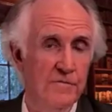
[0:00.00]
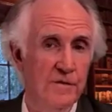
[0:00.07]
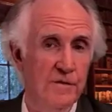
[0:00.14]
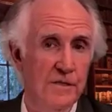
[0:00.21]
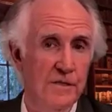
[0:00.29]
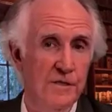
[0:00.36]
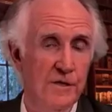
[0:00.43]

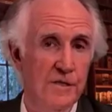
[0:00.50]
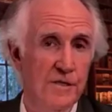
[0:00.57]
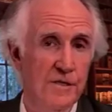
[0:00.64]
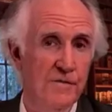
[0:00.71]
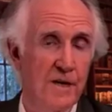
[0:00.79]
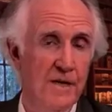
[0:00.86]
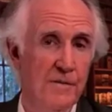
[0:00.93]
Josh
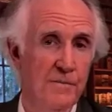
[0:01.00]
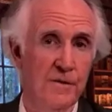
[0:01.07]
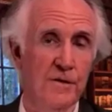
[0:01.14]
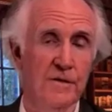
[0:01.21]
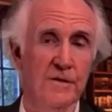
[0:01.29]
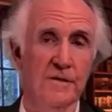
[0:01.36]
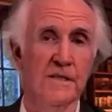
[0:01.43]

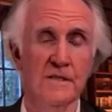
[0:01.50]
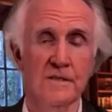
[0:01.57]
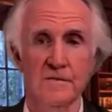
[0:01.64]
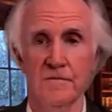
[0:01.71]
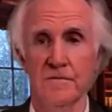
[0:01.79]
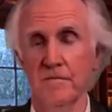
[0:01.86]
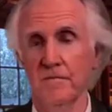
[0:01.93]
Frydenberg thinks
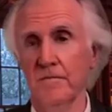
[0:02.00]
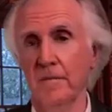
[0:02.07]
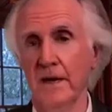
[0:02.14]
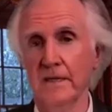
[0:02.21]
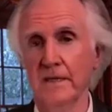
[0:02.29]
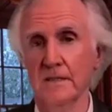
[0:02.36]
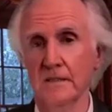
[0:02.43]
of
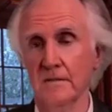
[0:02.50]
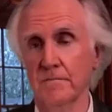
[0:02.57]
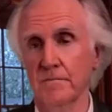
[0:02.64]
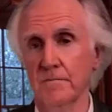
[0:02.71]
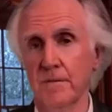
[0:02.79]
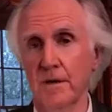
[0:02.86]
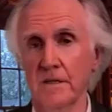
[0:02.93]
matters
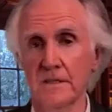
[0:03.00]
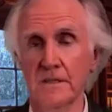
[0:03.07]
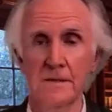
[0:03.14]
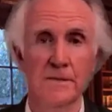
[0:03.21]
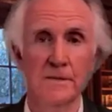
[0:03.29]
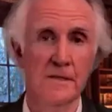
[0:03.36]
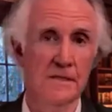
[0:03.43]
policy,
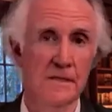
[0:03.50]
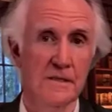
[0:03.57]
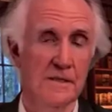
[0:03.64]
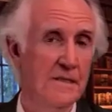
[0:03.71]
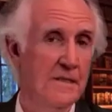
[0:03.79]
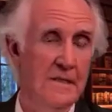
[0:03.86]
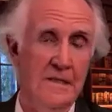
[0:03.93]
but
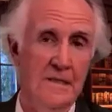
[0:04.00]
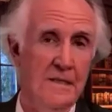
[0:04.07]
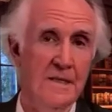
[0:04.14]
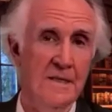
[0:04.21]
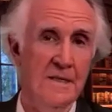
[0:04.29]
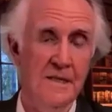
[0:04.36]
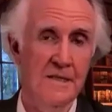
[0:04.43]

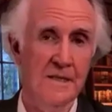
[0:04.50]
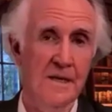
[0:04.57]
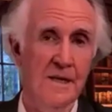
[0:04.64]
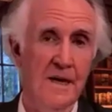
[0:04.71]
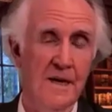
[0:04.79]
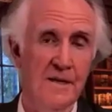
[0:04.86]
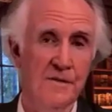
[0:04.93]
he's a
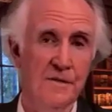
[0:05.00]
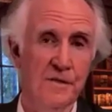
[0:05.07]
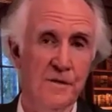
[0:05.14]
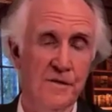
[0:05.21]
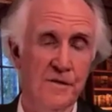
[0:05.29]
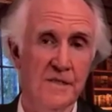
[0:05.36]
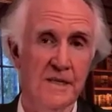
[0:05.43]
guy who's
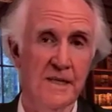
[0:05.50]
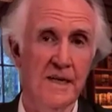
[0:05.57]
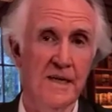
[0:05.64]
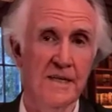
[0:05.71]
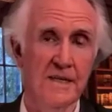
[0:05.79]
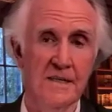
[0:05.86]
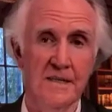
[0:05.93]

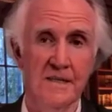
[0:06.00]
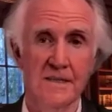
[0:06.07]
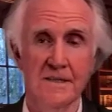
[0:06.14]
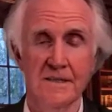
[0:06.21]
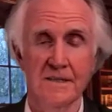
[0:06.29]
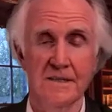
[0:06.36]
sophisticated.